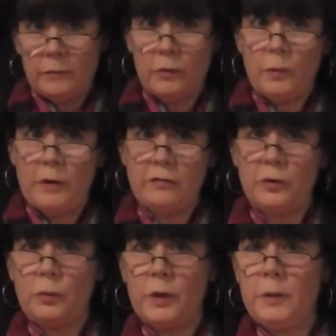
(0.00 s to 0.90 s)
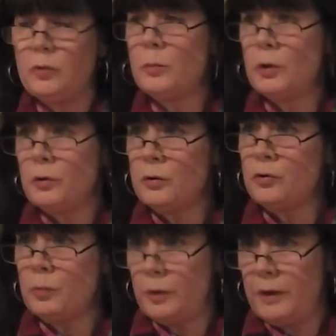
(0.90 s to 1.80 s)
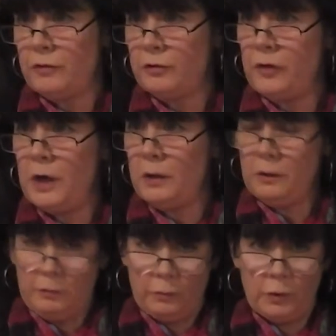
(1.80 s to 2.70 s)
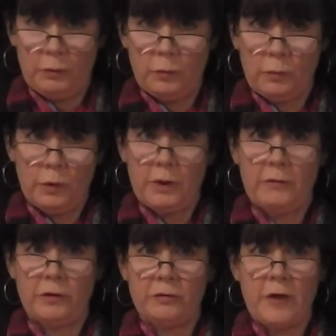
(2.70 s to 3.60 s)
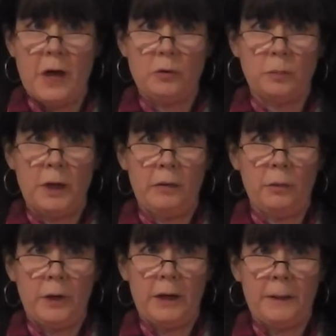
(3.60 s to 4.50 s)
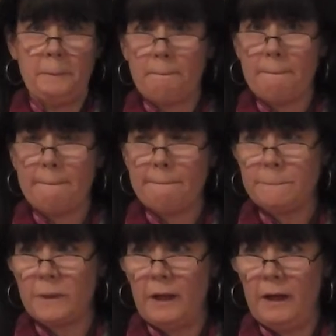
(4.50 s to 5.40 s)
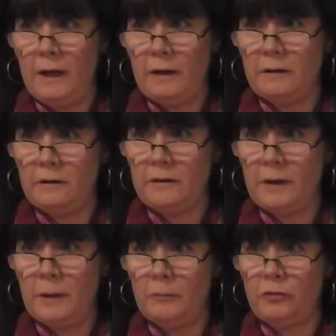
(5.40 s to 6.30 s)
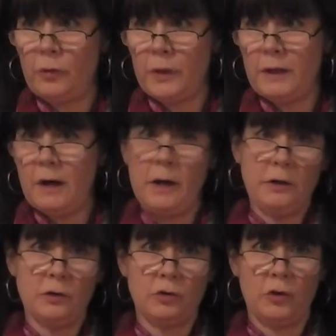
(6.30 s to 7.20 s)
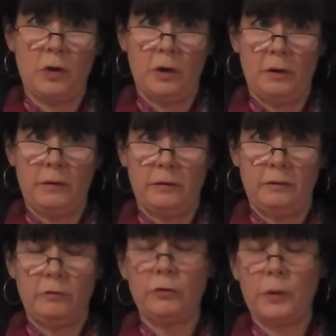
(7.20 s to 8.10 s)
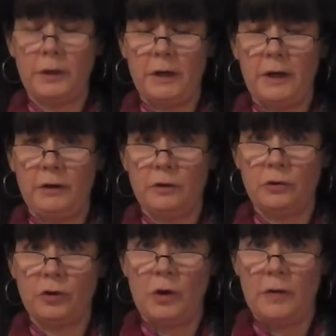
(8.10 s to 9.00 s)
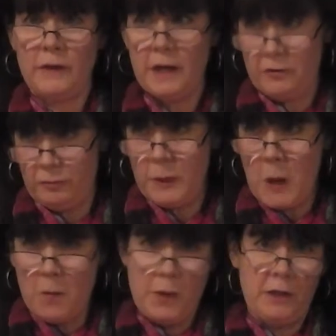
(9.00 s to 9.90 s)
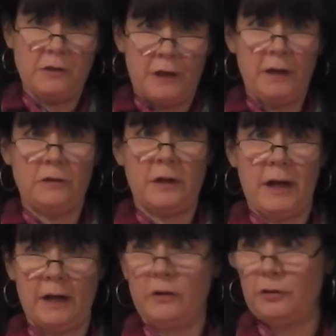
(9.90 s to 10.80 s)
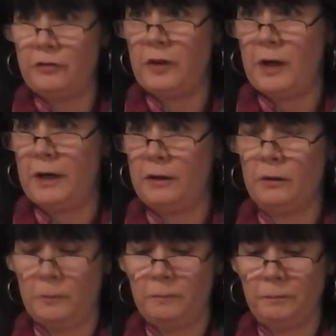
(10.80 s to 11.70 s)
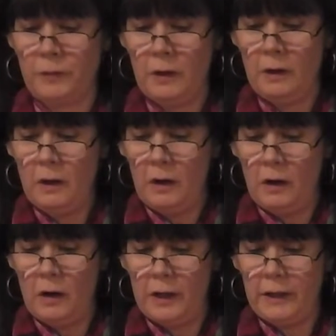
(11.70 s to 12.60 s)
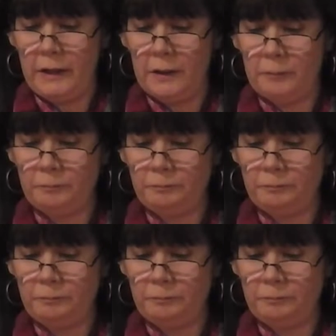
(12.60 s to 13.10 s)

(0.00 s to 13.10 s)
The Reverend Reeves murders were never found, by the way. And 49 years on, the FBI maintains an active file on him.